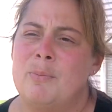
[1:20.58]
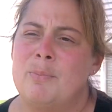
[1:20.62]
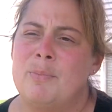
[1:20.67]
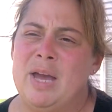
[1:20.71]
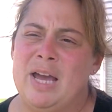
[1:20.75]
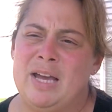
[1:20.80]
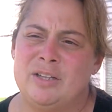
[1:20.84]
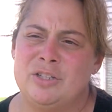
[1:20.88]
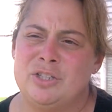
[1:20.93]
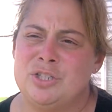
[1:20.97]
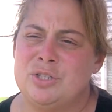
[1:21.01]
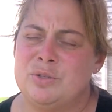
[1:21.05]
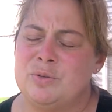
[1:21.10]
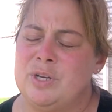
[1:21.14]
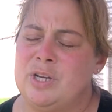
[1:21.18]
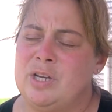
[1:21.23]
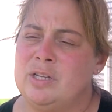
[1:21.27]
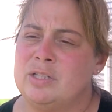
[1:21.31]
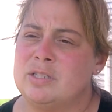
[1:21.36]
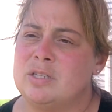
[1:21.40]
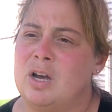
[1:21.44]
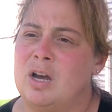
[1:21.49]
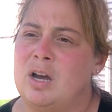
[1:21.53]
Mass
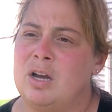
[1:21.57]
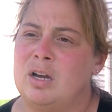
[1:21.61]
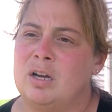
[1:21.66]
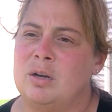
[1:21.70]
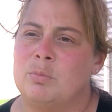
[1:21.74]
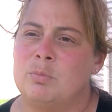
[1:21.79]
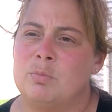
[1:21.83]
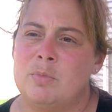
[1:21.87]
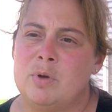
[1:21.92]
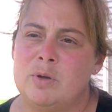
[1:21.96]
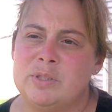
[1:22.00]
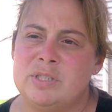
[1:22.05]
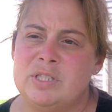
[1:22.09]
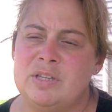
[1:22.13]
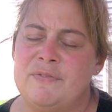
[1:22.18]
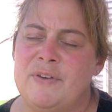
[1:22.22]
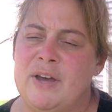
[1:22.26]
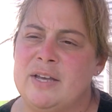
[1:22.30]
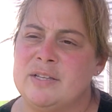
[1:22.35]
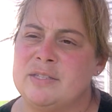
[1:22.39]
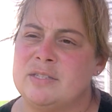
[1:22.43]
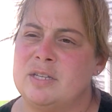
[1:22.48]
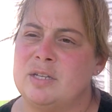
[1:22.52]
shootings are
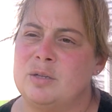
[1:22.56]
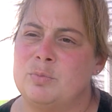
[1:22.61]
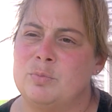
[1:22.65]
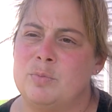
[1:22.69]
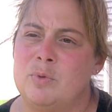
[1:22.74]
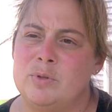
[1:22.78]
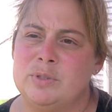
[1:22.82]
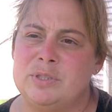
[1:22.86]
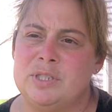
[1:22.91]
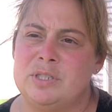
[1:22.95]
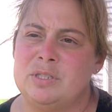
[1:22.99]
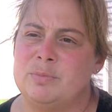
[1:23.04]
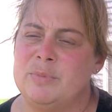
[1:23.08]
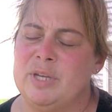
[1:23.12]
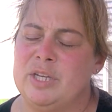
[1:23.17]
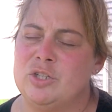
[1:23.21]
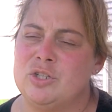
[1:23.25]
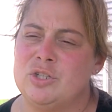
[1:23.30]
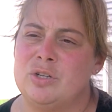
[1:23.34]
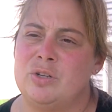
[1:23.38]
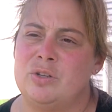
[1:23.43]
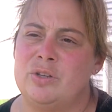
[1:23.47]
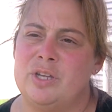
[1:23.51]
multifaceted,
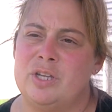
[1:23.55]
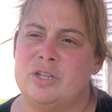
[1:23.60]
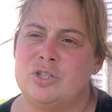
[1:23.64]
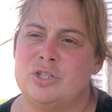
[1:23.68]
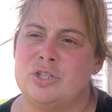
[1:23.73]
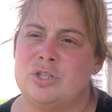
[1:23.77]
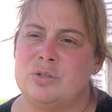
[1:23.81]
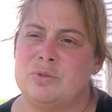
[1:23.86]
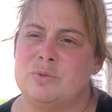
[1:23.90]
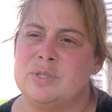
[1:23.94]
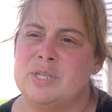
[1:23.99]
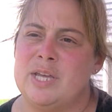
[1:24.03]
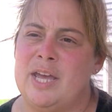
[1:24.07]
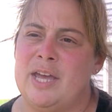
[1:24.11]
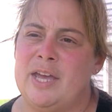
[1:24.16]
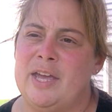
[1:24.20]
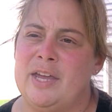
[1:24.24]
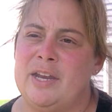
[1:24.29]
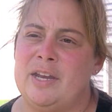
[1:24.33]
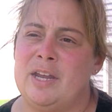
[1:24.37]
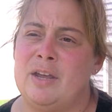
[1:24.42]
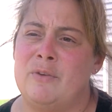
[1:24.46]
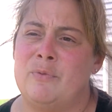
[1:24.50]
multidimensional issues,
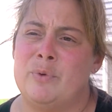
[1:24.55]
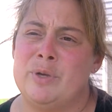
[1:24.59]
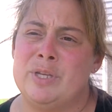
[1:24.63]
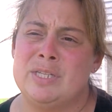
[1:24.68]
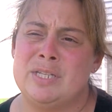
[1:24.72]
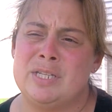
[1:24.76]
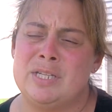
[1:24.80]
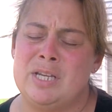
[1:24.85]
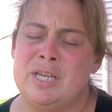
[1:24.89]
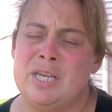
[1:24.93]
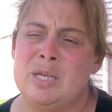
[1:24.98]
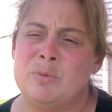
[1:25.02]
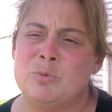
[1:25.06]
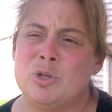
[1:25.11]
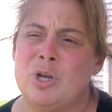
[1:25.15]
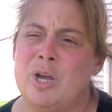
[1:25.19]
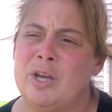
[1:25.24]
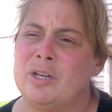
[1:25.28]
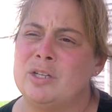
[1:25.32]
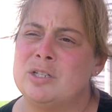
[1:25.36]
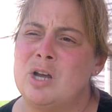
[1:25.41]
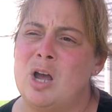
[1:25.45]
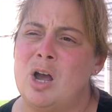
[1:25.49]
and if we keep
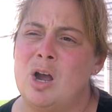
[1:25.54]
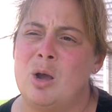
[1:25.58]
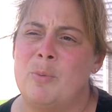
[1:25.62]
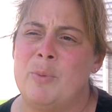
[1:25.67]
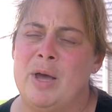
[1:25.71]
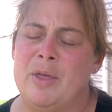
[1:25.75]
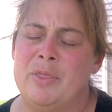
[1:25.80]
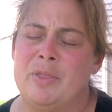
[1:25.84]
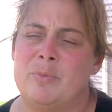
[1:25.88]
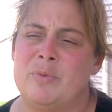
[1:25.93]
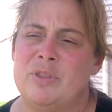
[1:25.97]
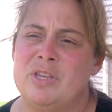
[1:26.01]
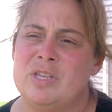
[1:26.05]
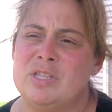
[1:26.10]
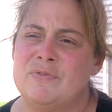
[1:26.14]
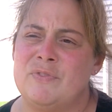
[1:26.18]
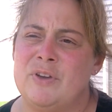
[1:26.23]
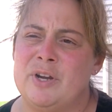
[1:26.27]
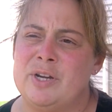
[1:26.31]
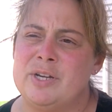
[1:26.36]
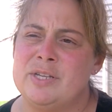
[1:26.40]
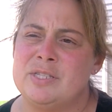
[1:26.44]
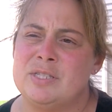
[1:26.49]
trying to talk about them in these
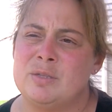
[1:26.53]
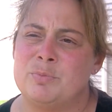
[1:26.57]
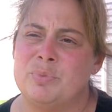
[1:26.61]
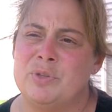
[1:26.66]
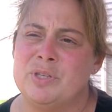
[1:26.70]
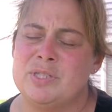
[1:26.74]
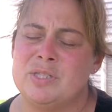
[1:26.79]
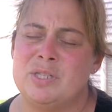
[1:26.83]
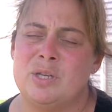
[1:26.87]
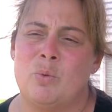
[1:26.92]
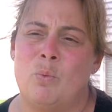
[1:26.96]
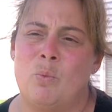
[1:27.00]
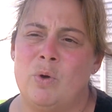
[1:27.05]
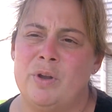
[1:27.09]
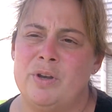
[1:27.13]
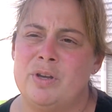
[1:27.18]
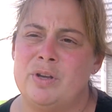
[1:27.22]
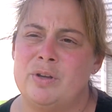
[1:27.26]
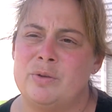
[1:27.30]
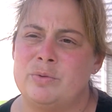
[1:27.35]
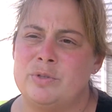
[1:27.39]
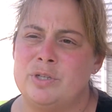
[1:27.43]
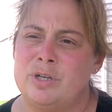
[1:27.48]
very simplistic one
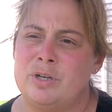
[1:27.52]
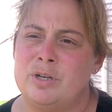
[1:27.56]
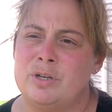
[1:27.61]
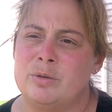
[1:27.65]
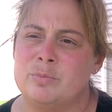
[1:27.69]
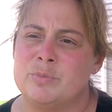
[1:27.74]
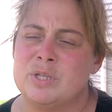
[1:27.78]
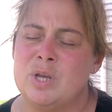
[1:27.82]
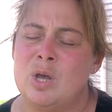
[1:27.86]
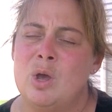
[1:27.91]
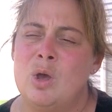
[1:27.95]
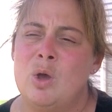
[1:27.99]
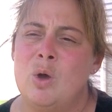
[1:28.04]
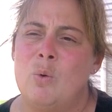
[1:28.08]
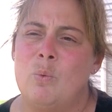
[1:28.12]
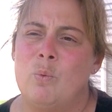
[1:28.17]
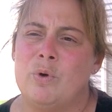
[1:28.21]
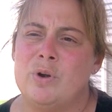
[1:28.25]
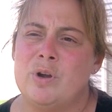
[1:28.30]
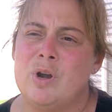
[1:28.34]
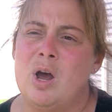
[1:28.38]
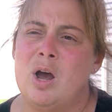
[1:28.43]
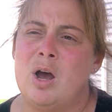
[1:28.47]
note terms,
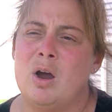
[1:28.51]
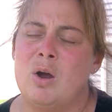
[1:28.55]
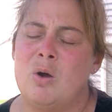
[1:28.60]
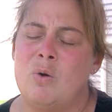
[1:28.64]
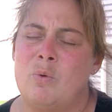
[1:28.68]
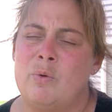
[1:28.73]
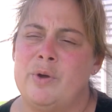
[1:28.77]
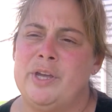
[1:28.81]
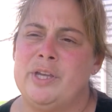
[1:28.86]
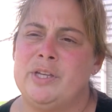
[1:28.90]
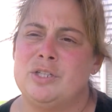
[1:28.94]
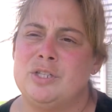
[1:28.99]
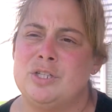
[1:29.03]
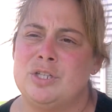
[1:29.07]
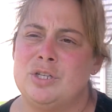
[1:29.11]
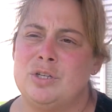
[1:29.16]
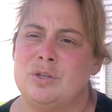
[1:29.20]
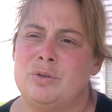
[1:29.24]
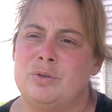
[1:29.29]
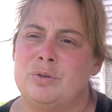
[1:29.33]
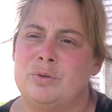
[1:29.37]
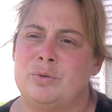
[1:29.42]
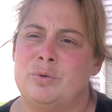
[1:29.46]
we're not going
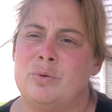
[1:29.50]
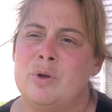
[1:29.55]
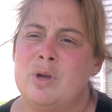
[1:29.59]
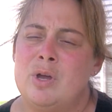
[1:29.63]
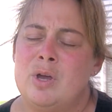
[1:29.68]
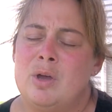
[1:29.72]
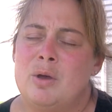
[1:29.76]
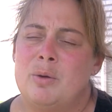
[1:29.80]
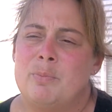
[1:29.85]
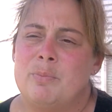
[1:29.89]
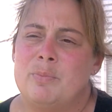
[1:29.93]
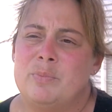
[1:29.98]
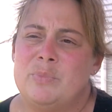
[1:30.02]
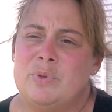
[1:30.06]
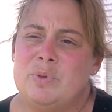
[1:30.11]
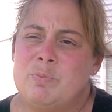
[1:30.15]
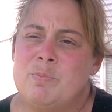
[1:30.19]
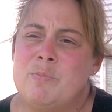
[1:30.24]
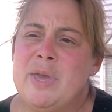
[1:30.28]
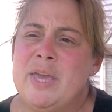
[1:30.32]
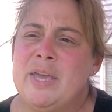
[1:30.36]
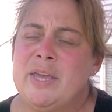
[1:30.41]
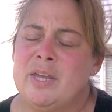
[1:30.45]
to
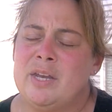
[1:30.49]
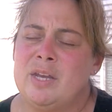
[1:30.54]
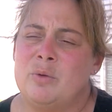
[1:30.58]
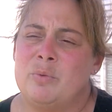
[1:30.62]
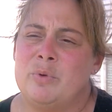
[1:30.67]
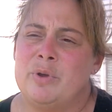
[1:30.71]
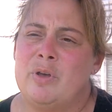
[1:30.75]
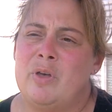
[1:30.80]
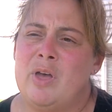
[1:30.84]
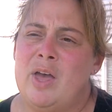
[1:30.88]
make any real